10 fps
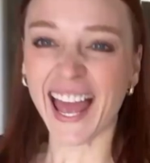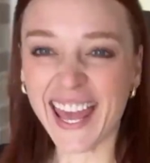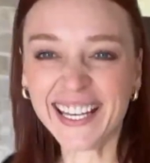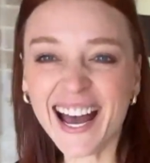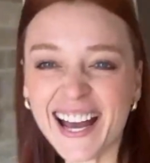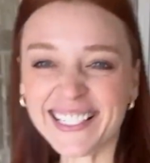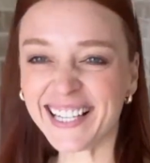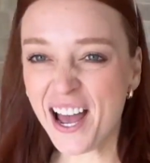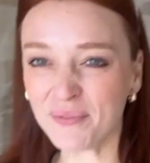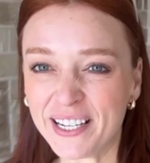Hey guys,
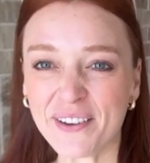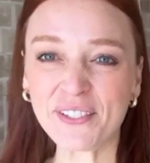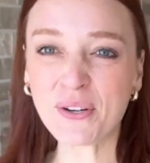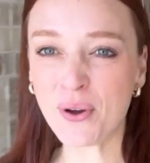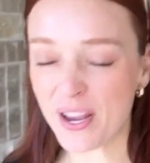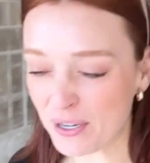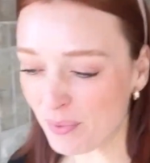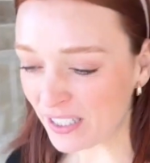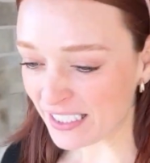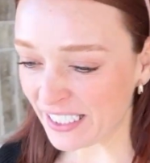I'm Daphne Quay, your
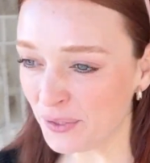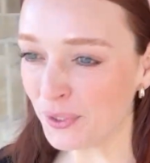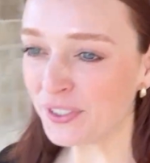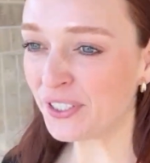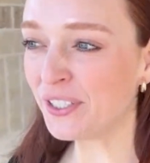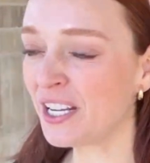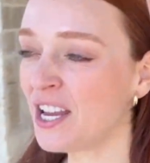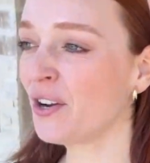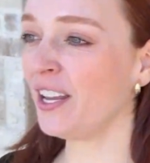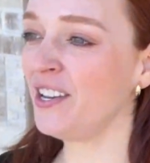boss lady realtor
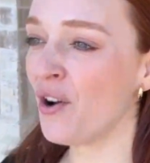here in